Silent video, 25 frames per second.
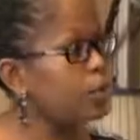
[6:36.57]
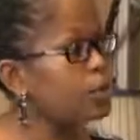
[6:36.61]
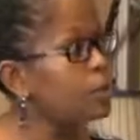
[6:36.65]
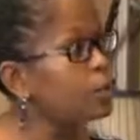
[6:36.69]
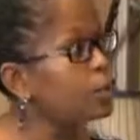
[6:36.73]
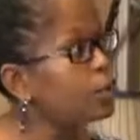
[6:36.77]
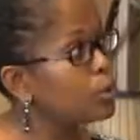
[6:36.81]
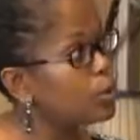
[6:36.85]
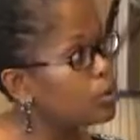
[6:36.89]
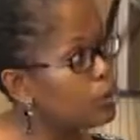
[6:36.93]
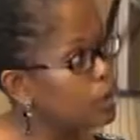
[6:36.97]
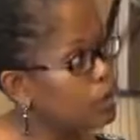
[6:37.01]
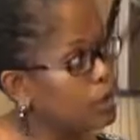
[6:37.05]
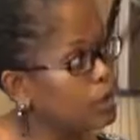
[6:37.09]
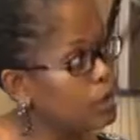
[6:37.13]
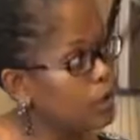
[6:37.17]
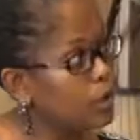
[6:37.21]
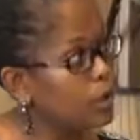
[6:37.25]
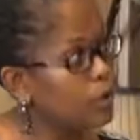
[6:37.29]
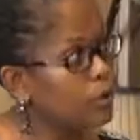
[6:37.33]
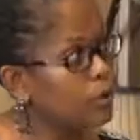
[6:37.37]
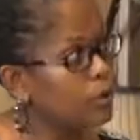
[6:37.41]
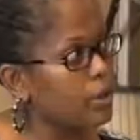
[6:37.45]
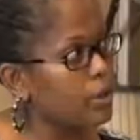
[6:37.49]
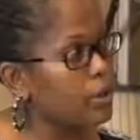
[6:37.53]
It's good to
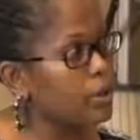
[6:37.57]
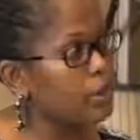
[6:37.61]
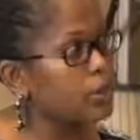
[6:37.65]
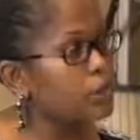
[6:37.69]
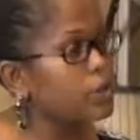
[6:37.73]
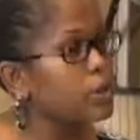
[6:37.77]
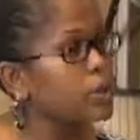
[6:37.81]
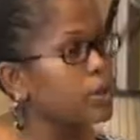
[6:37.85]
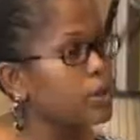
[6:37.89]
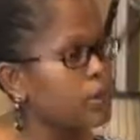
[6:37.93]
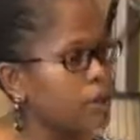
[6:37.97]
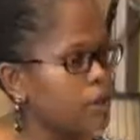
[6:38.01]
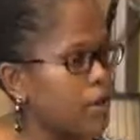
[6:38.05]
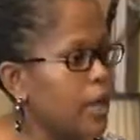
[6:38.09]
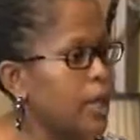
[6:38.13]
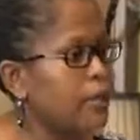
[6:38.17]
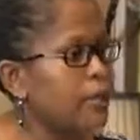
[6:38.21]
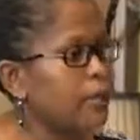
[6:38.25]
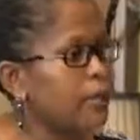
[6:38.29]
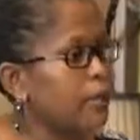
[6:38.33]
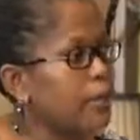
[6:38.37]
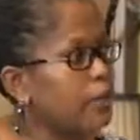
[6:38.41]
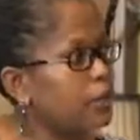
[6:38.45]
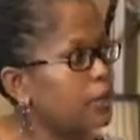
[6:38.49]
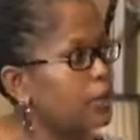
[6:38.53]
disaggregate, which is
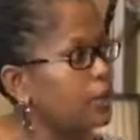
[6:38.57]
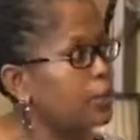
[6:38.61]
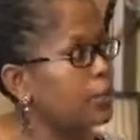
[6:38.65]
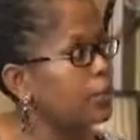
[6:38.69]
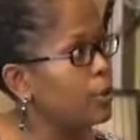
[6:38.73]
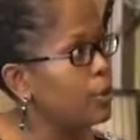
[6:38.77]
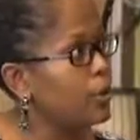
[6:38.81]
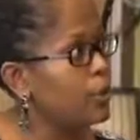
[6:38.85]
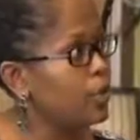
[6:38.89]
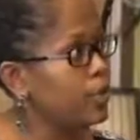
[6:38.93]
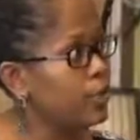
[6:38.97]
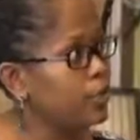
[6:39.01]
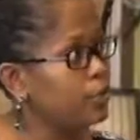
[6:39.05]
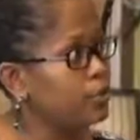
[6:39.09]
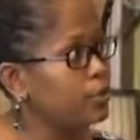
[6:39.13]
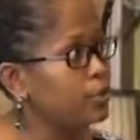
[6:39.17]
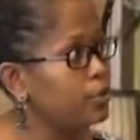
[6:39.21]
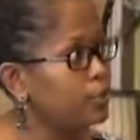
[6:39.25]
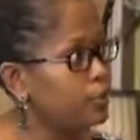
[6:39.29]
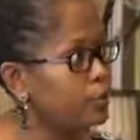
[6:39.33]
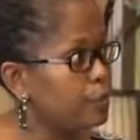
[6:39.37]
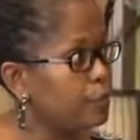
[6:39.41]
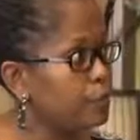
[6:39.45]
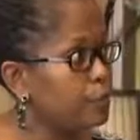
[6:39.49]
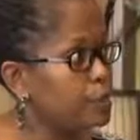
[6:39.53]
ideally URA
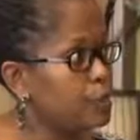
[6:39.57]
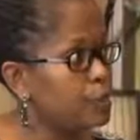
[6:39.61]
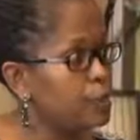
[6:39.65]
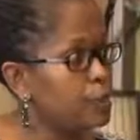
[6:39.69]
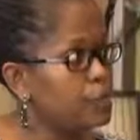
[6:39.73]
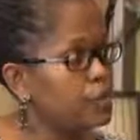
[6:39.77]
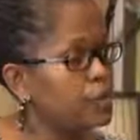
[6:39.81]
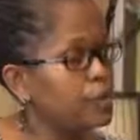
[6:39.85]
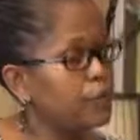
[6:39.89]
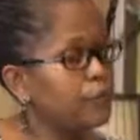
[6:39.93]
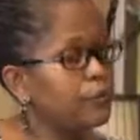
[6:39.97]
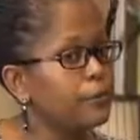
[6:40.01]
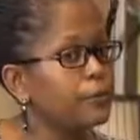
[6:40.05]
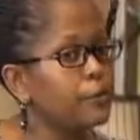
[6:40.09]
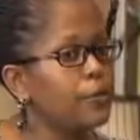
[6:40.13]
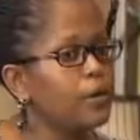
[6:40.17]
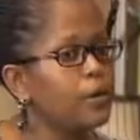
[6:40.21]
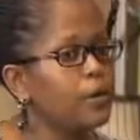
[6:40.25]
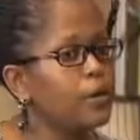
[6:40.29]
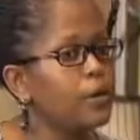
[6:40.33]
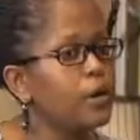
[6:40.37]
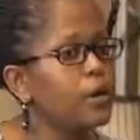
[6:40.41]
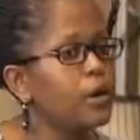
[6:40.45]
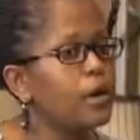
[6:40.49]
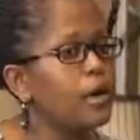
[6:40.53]
should push
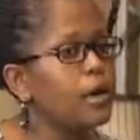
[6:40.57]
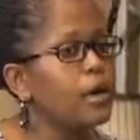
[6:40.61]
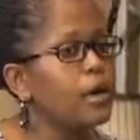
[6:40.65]
for.